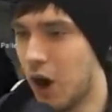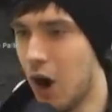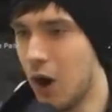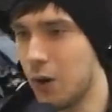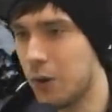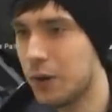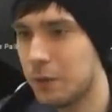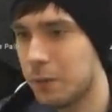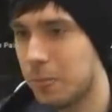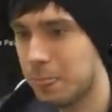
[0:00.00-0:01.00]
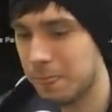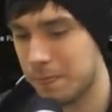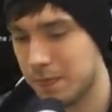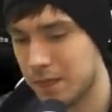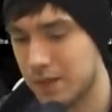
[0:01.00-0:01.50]
Oh!
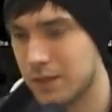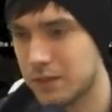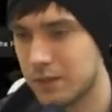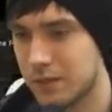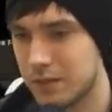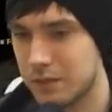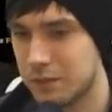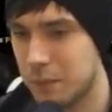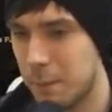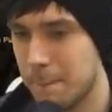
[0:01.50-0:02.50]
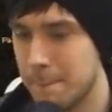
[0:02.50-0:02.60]
Nuke is fun for knife